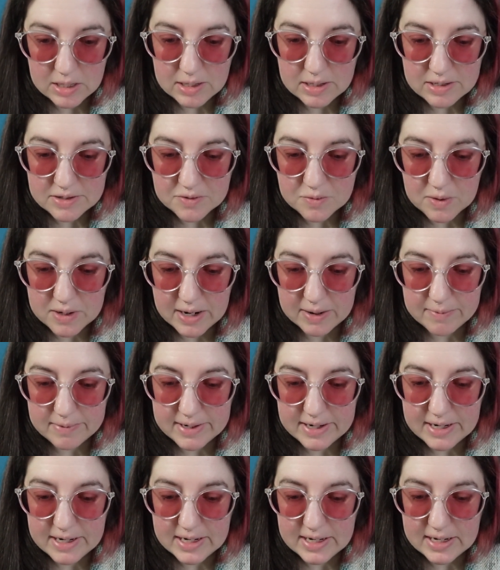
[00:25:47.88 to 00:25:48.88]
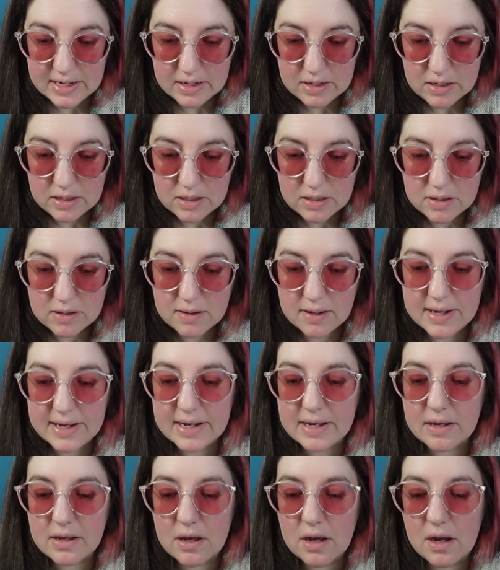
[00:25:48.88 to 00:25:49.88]
It's what I read
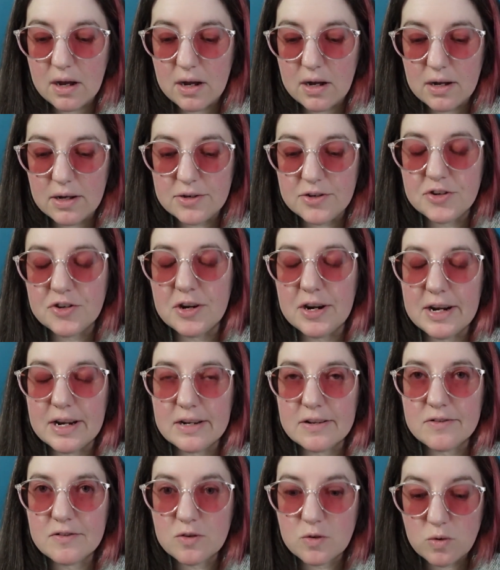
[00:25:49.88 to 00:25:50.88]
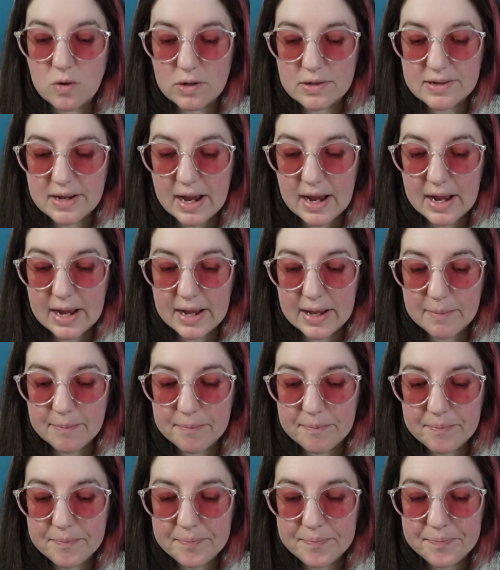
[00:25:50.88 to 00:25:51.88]
like during school time,